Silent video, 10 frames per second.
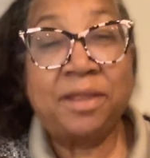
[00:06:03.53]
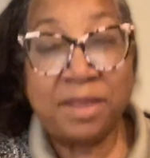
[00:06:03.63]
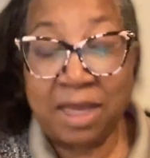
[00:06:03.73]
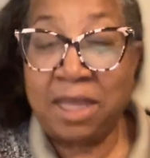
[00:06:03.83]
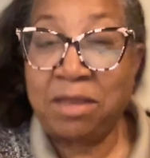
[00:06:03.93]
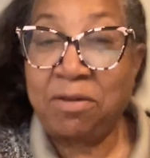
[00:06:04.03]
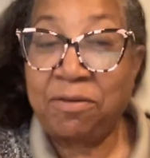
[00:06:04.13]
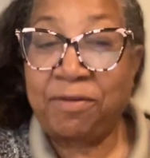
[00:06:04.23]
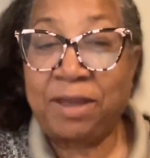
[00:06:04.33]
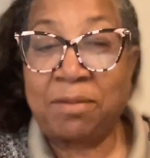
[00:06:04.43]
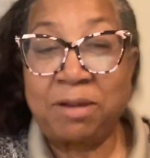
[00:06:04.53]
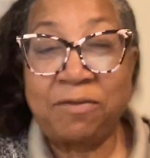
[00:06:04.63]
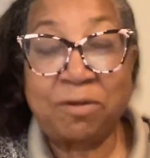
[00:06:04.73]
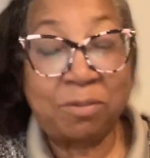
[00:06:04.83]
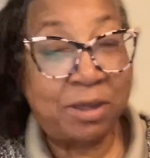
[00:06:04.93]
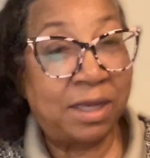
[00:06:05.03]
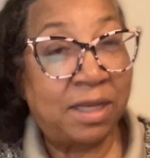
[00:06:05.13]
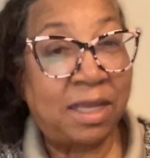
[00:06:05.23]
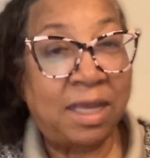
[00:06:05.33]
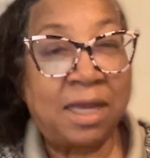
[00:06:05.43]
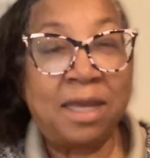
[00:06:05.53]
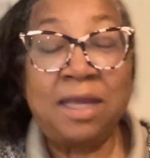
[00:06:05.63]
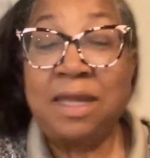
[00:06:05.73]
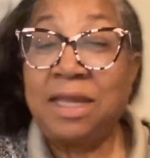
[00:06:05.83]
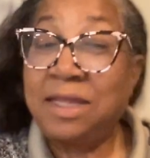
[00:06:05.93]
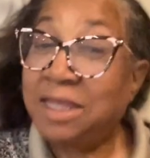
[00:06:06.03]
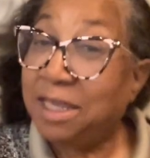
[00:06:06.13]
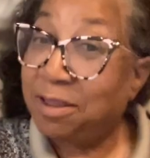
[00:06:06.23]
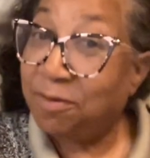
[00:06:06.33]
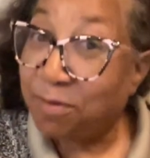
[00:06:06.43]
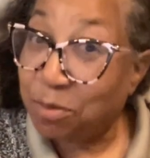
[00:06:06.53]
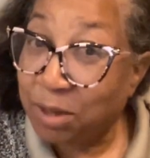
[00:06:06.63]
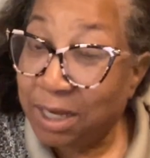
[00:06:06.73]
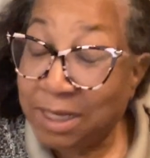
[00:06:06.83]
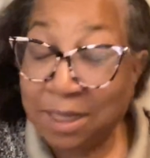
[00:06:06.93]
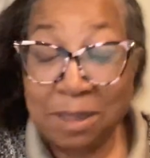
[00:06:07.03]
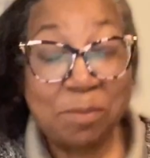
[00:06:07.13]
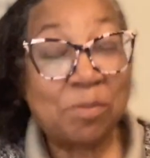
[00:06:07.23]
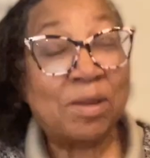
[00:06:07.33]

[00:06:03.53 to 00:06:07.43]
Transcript: Thank you, family, for being here. Thank you for waiting.